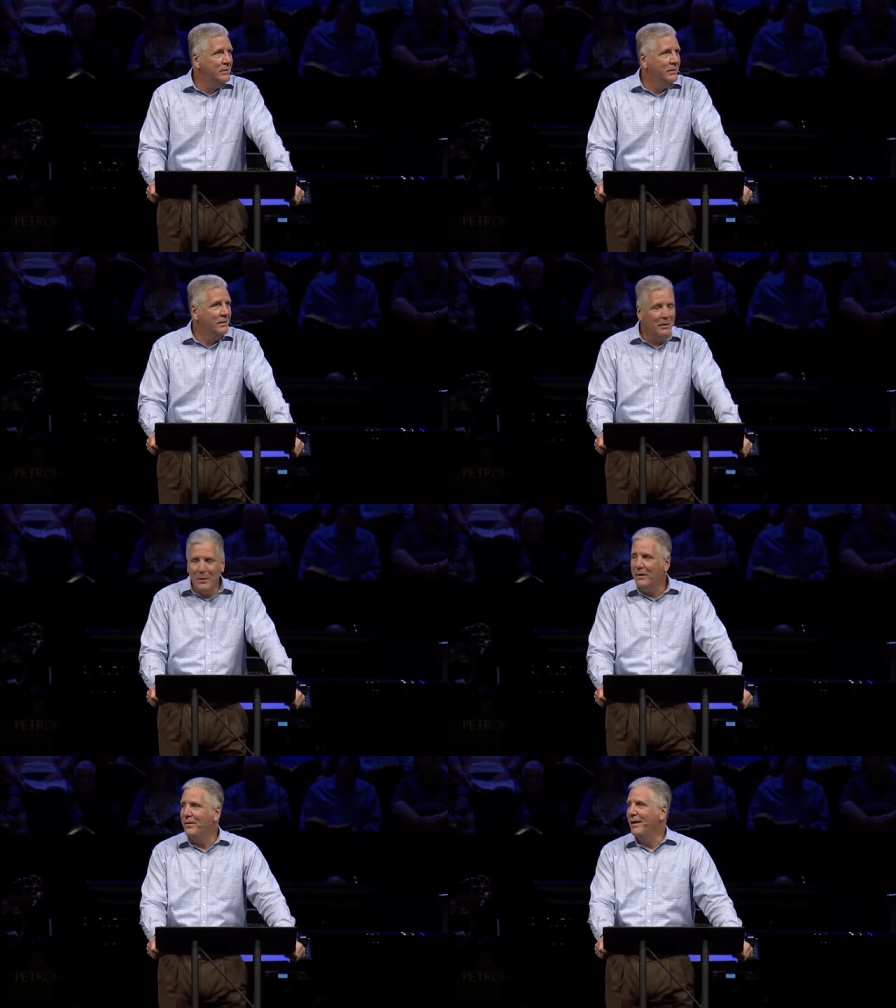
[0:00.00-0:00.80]
Think
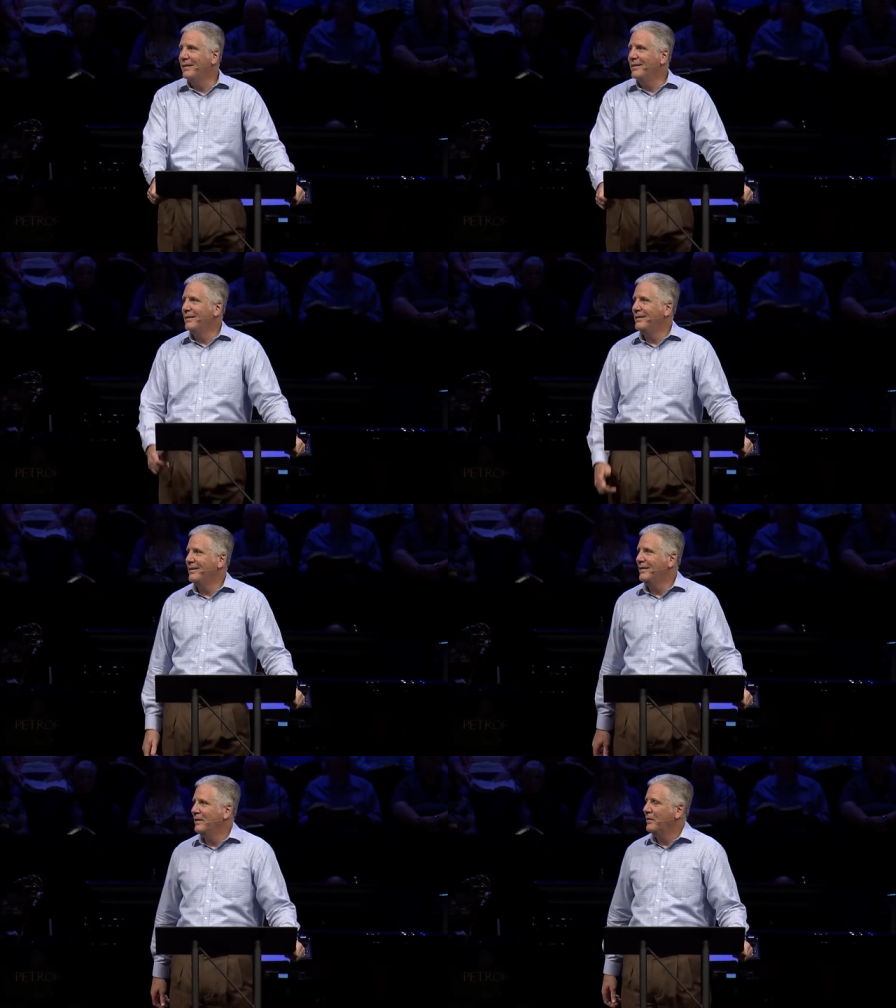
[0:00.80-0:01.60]
about that.
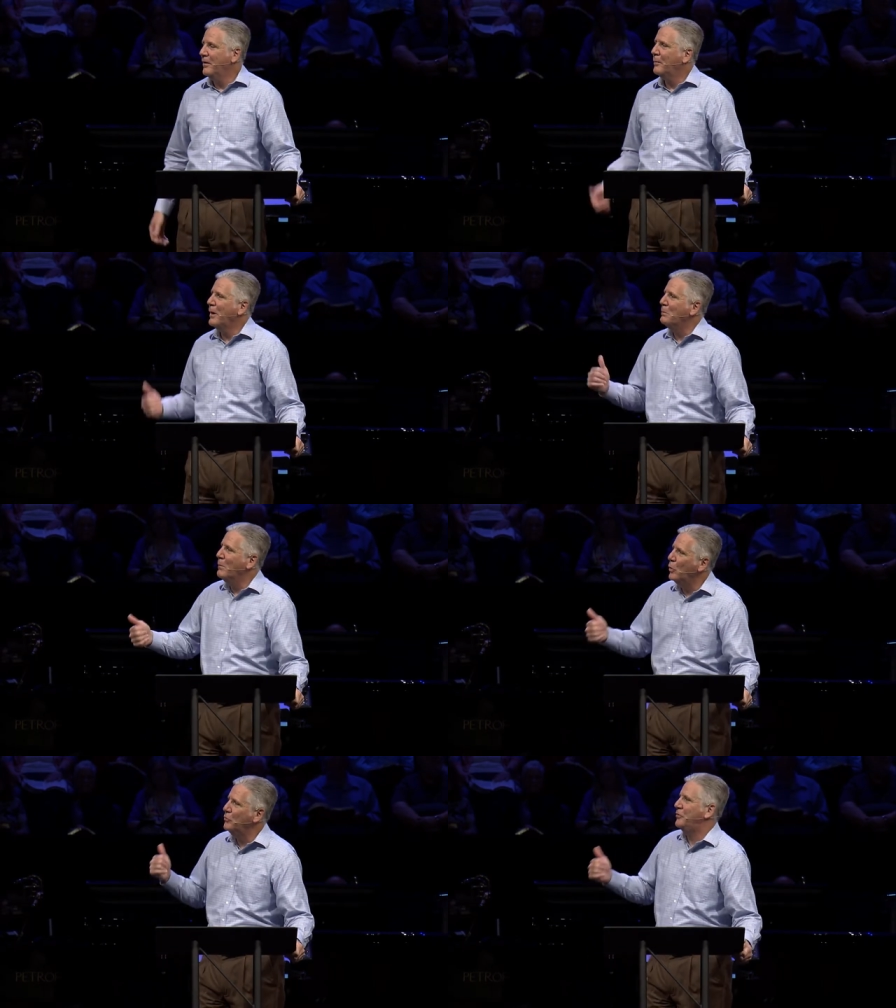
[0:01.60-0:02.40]
Think about
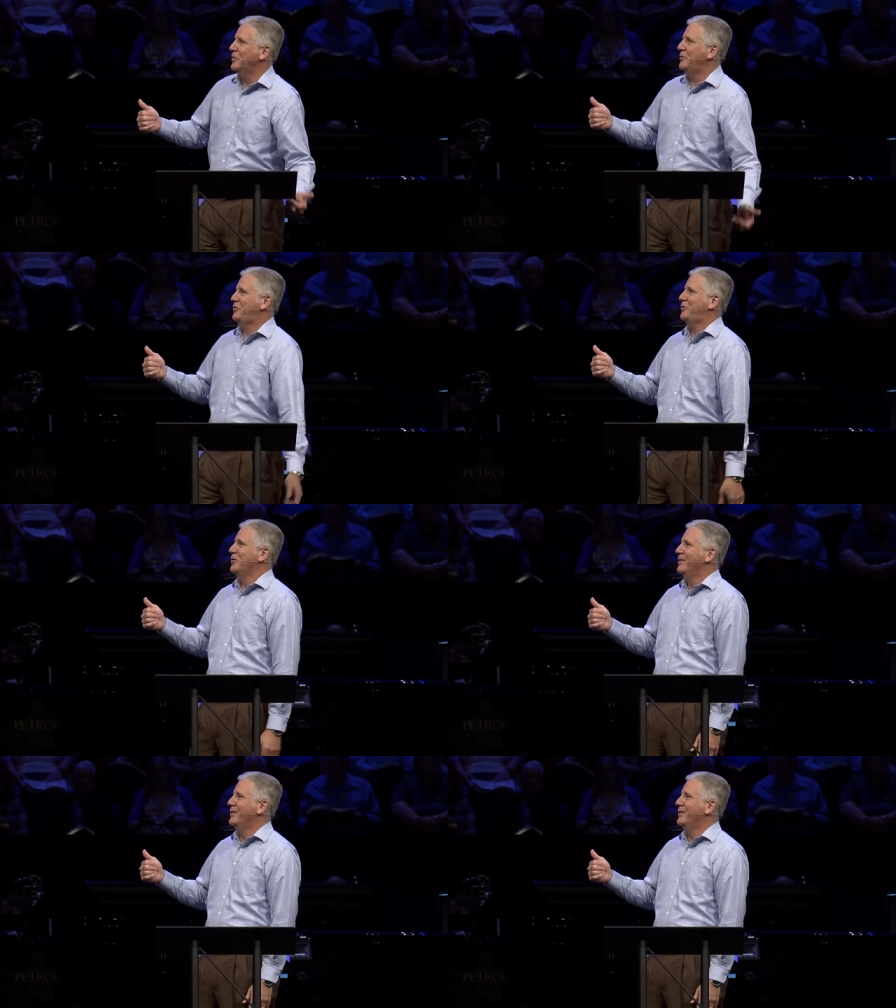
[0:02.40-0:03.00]
Moses